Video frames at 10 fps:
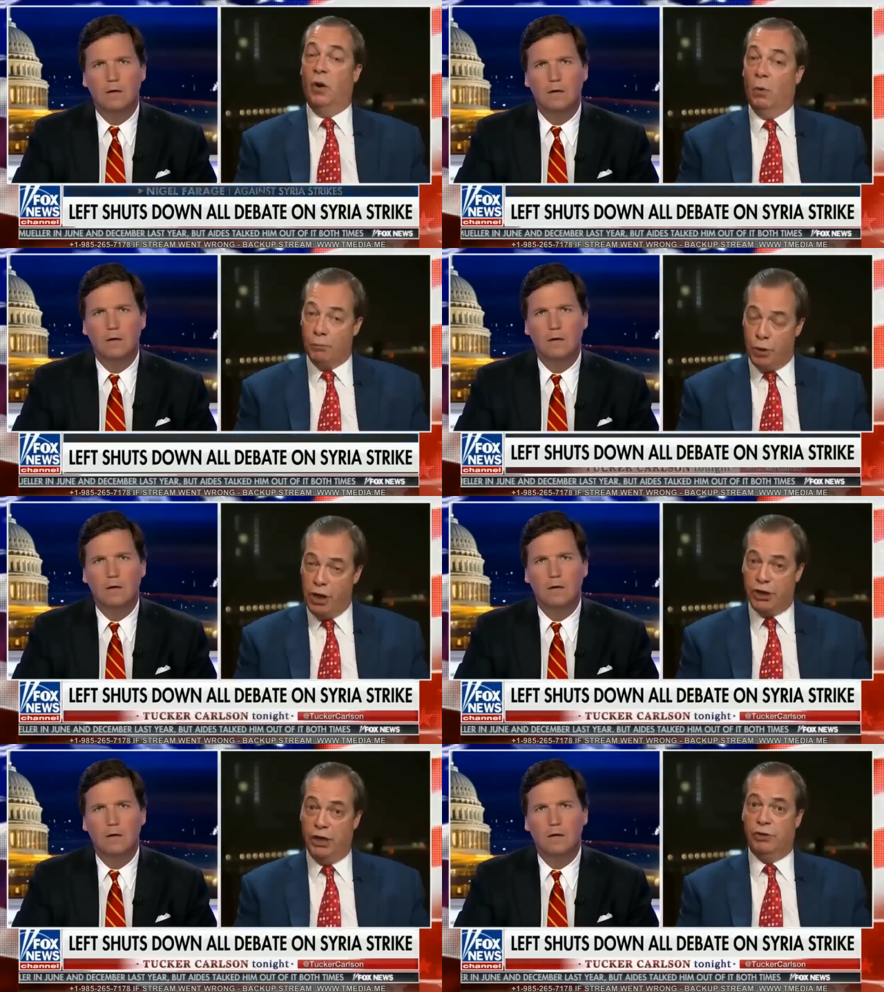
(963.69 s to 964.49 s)
Speaker 1: or
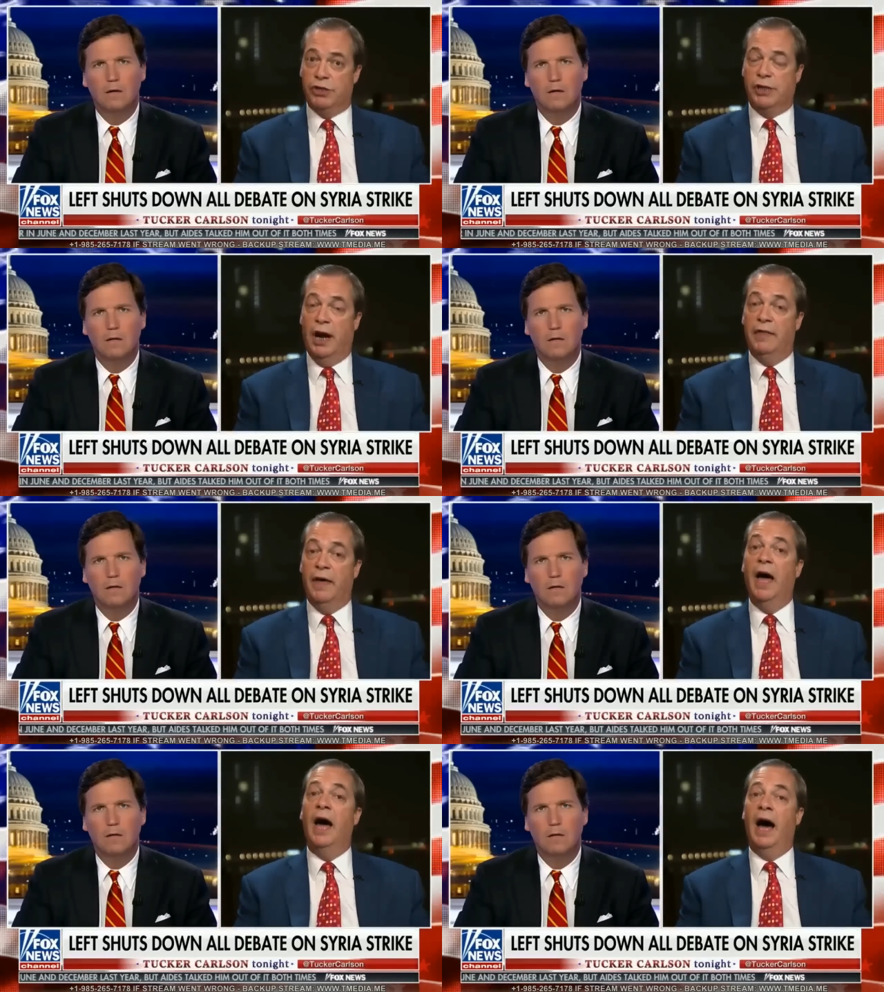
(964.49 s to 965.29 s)
British interests
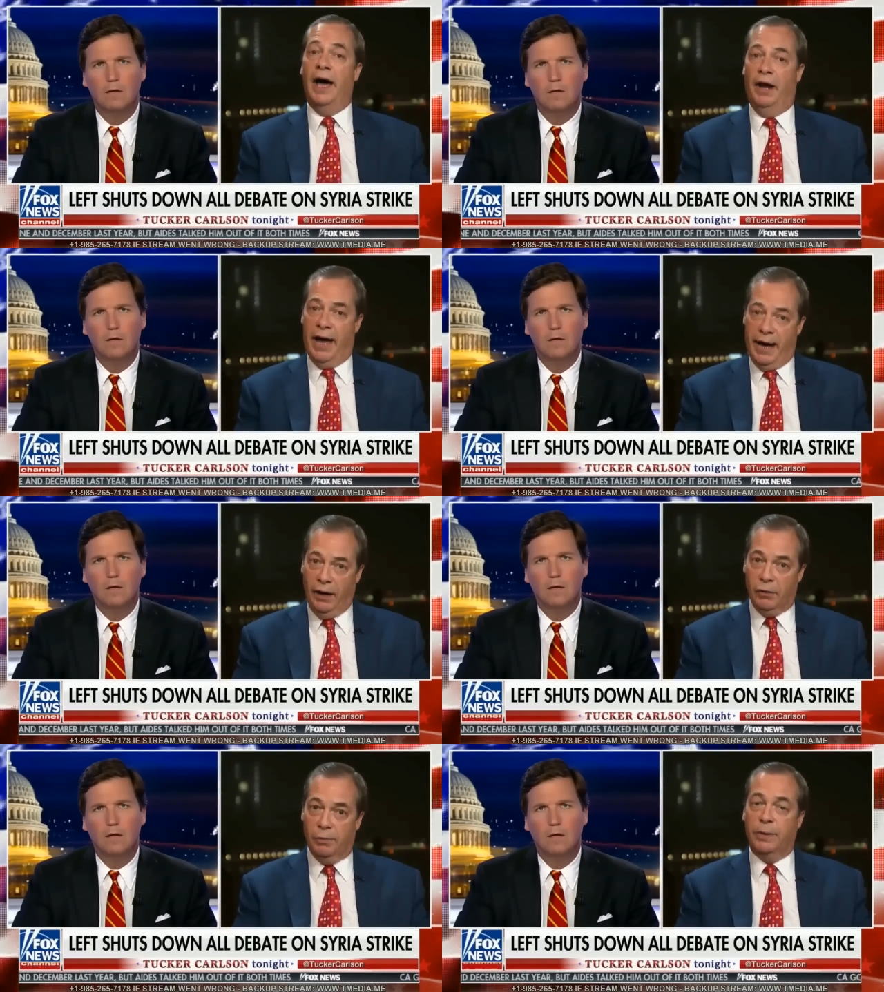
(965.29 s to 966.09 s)
either. And I
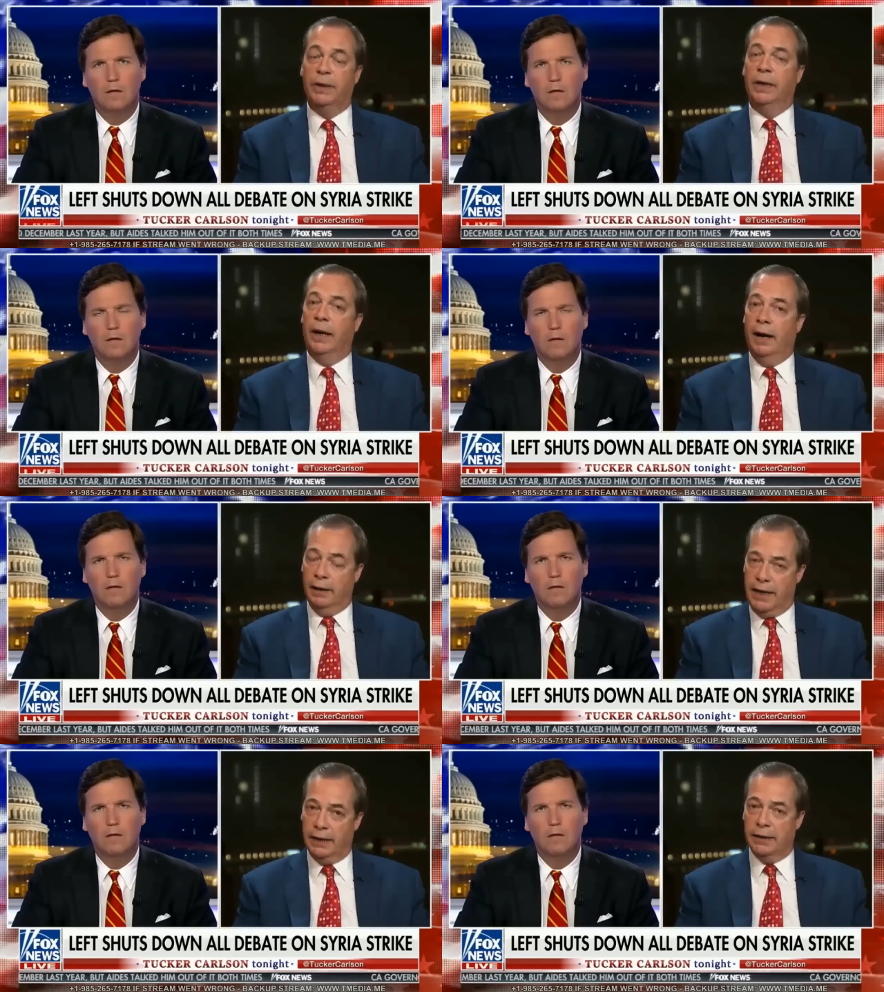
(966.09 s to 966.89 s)
hope our
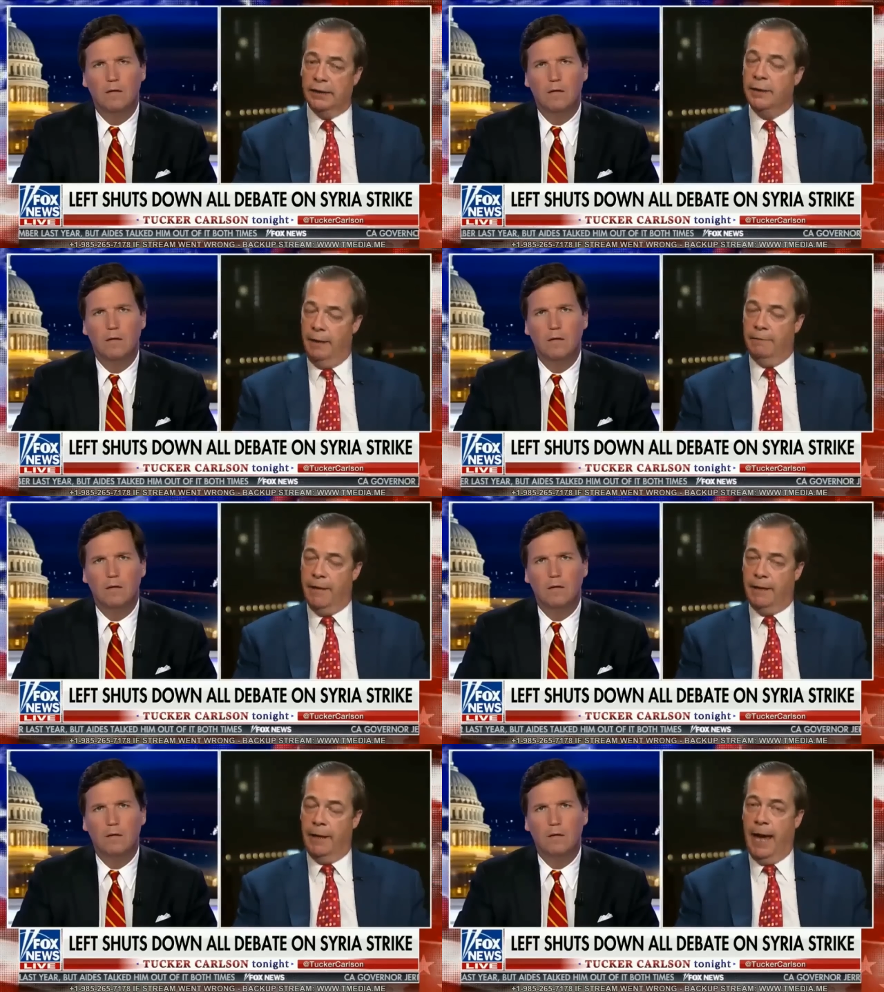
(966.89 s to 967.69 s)
leaders
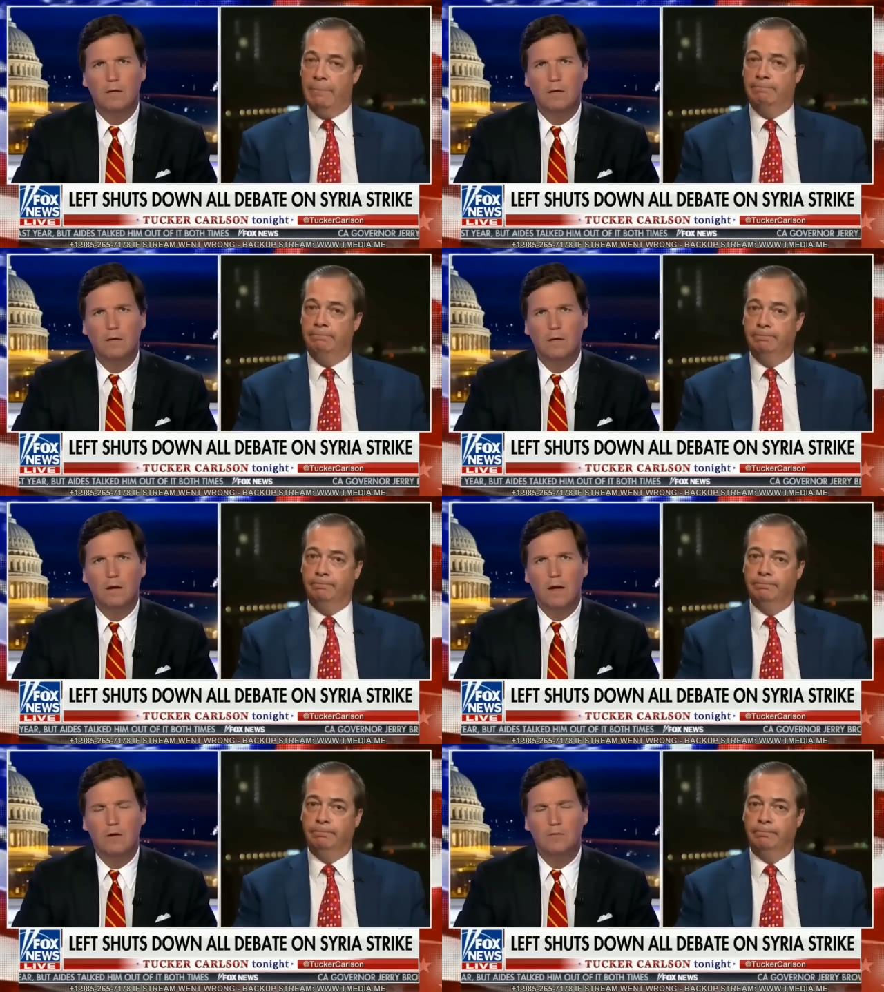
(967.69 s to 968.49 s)
think again.
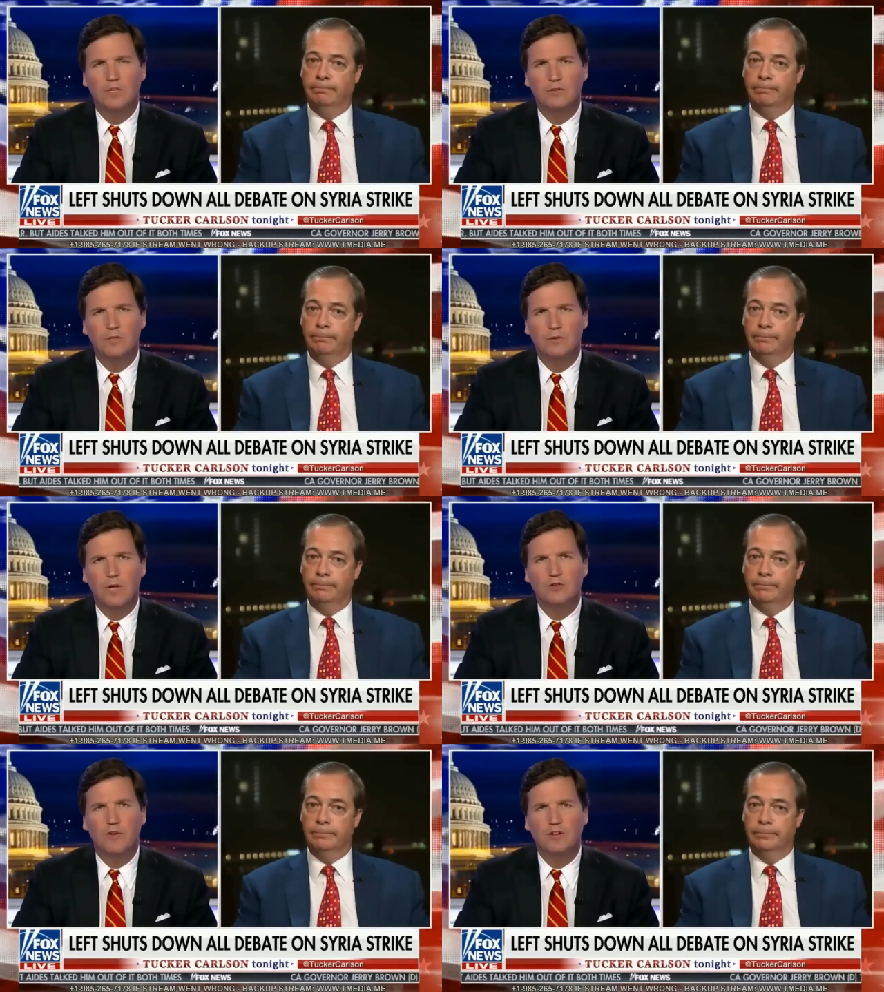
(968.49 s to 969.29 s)
Speaker 2: I hope so, too.
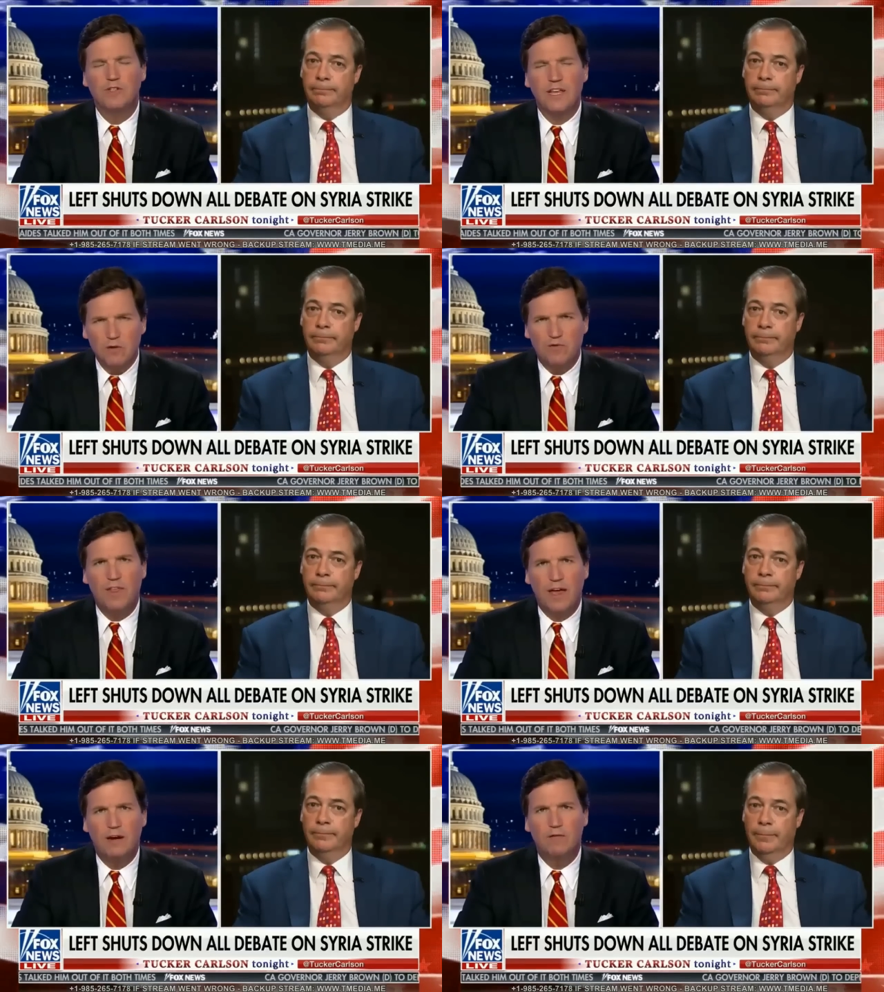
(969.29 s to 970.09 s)
Nigel Farage, thank you for
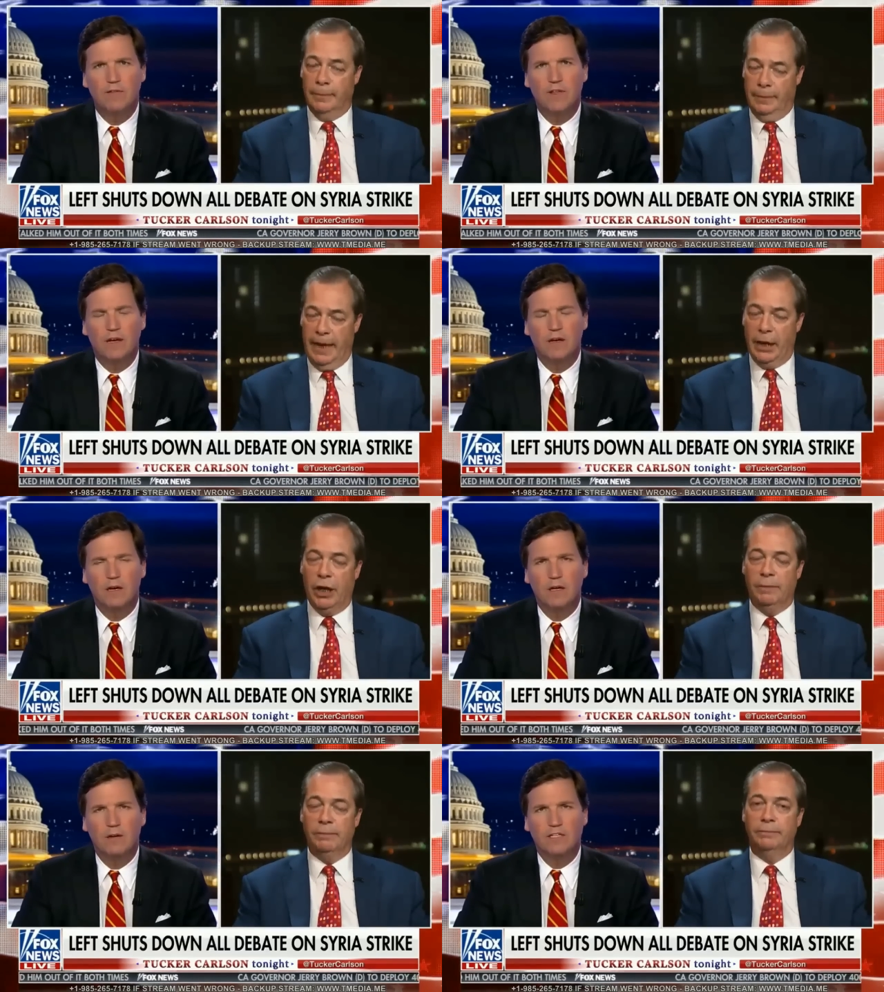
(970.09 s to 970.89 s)
that, for that thank
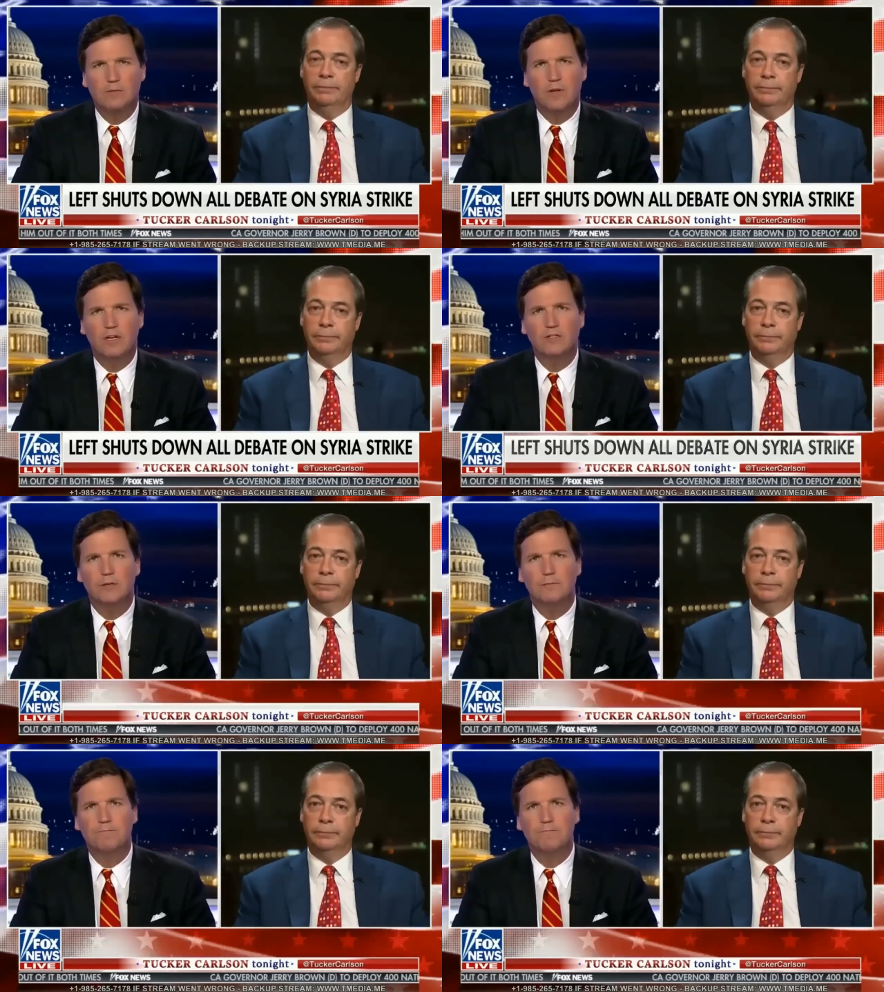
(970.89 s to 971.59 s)
you. Clear explanation.